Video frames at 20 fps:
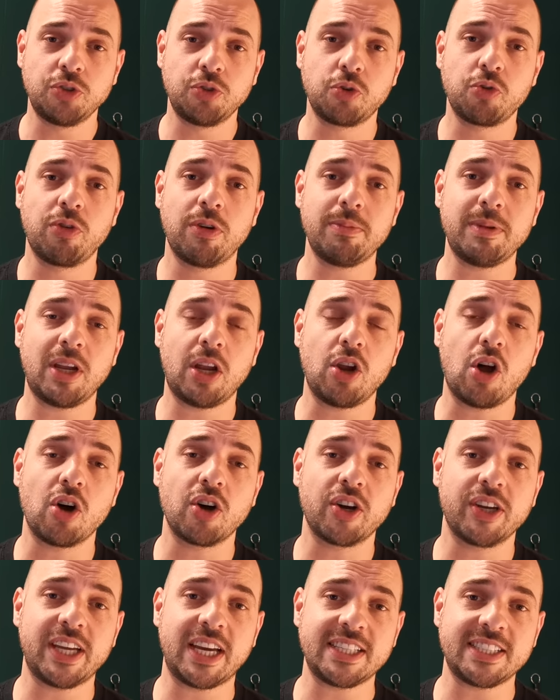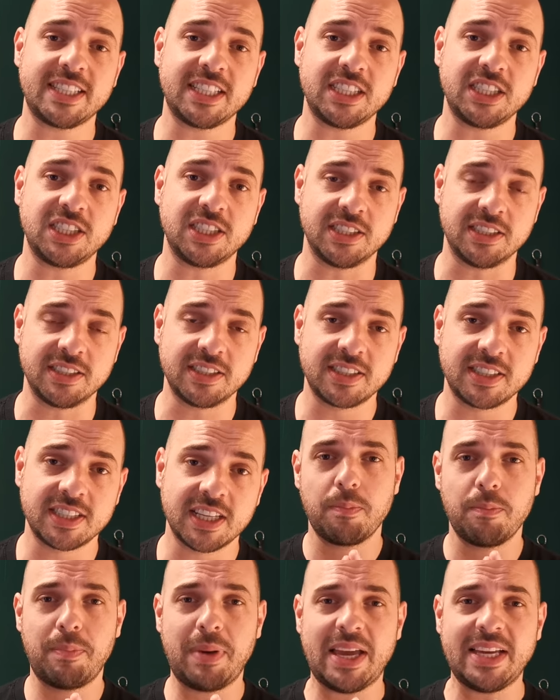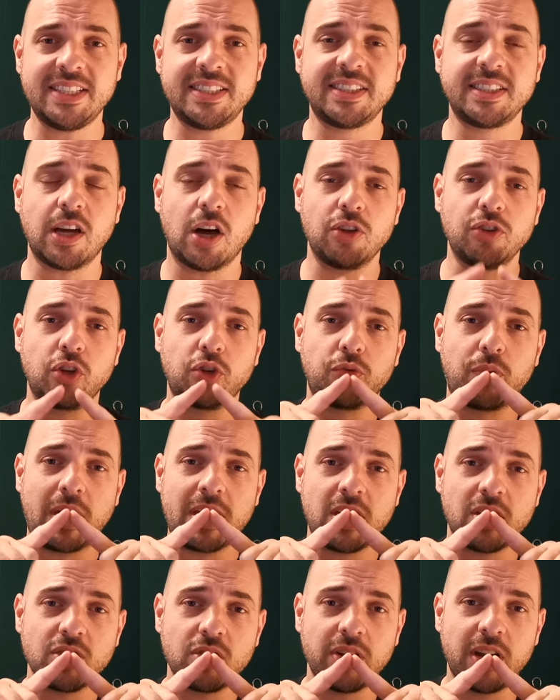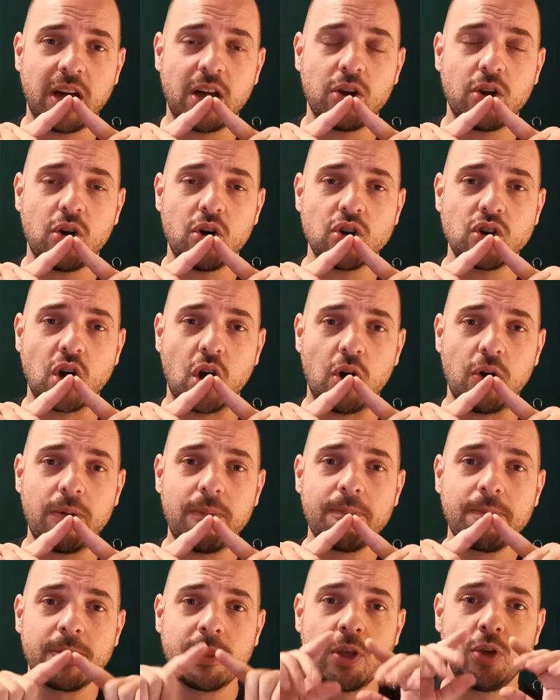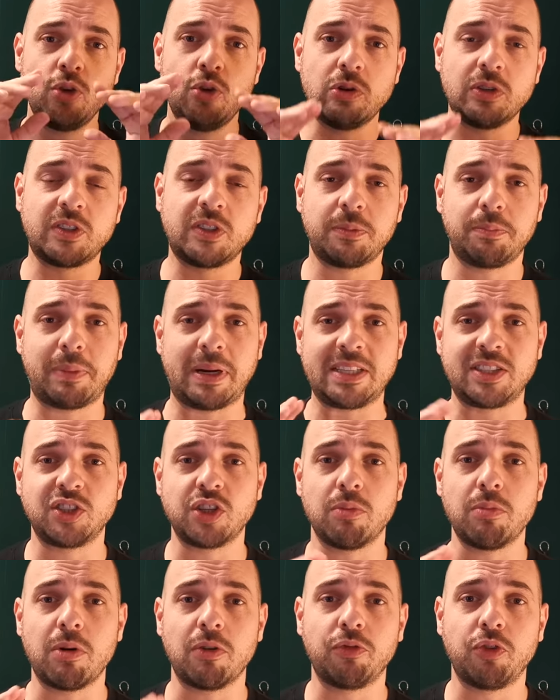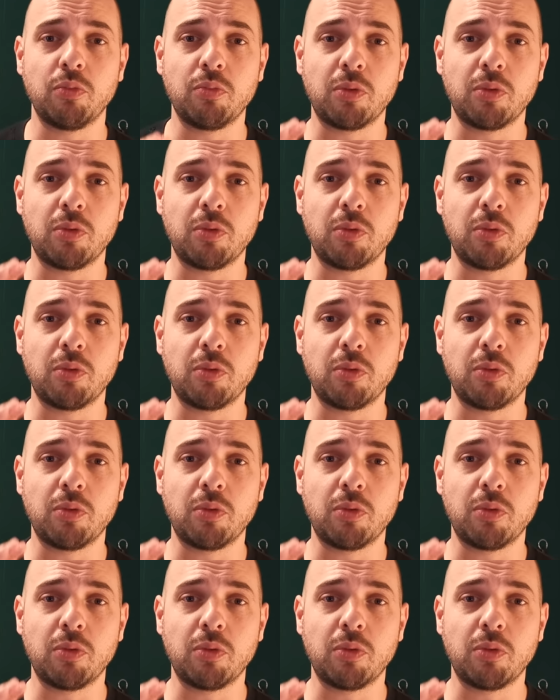to criminal organizations based on the triangular logo used by some of the